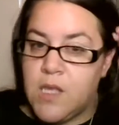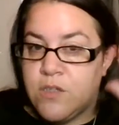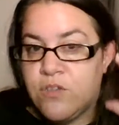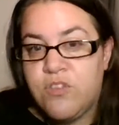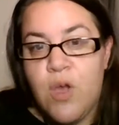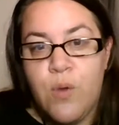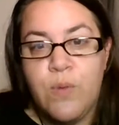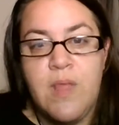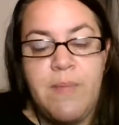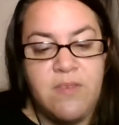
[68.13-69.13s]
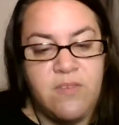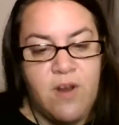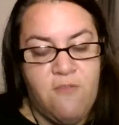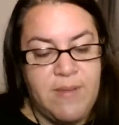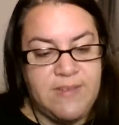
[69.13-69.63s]
So let me start
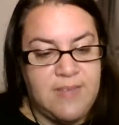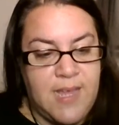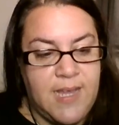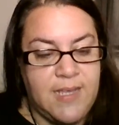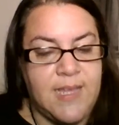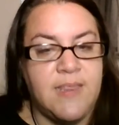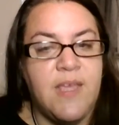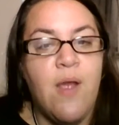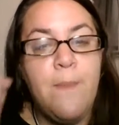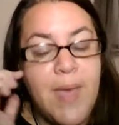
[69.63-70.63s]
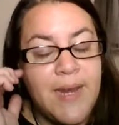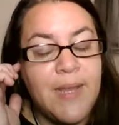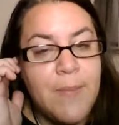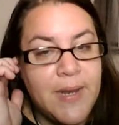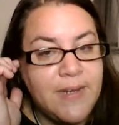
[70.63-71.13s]
off by saying that there are
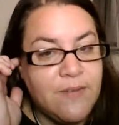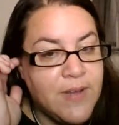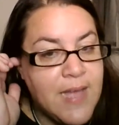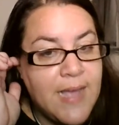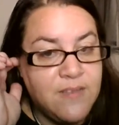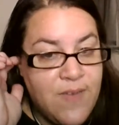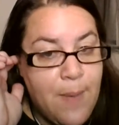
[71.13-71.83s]
many different kinds of